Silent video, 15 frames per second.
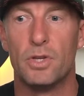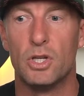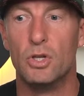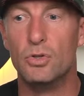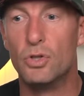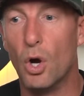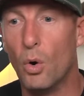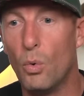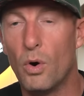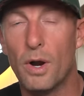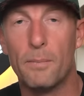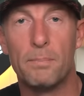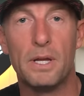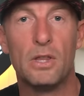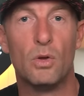You don't
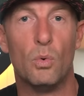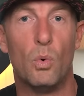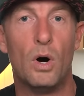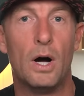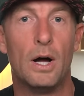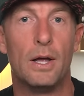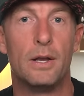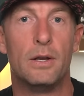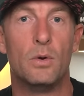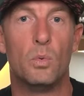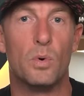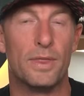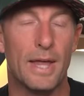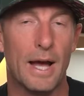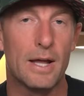want to be the one
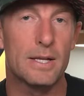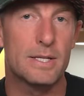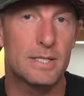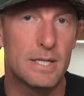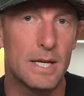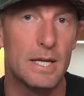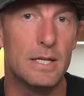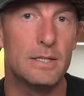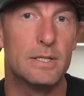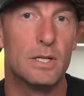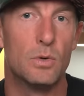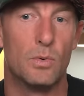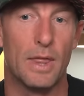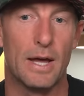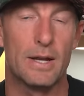without a
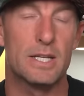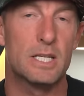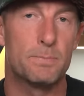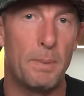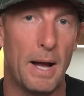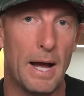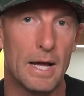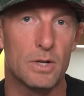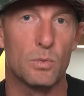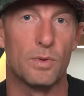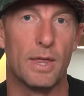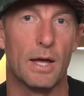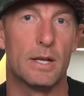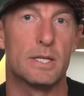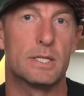seat, without a spot,
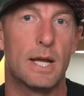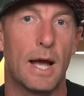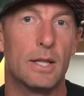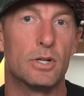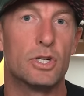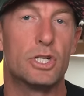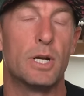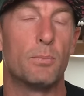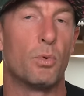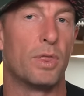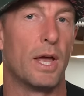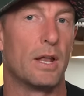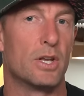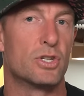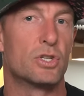without a scholarship,
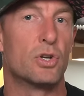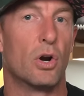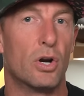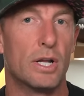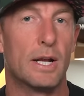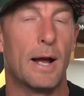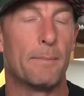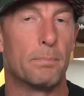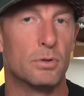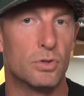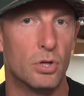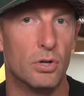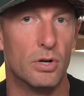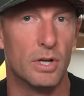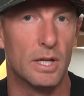without a starting
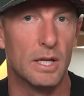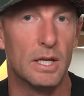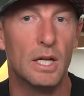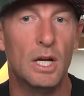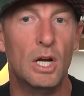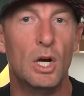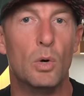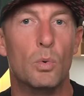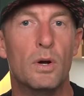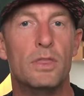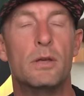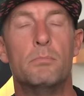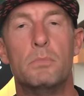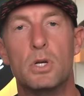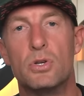opportunity
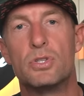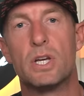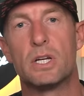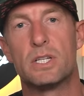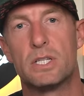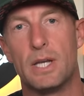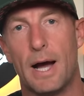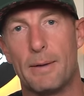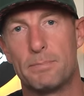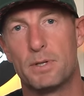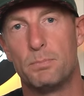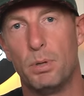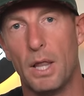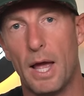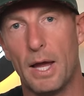when the music
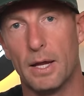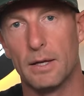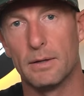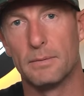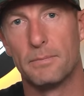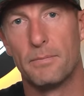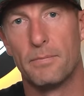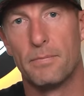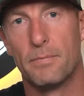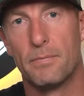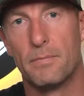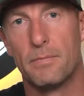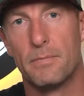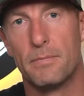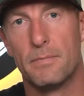stops playing.
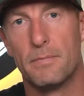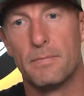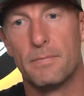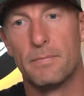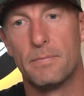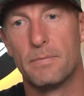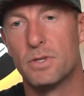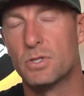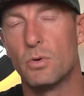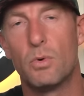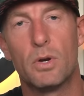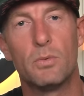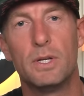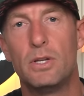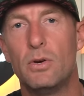So
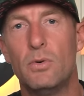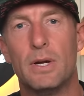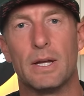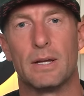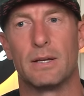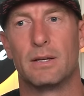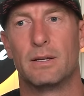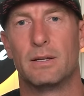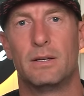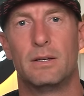what are we doing?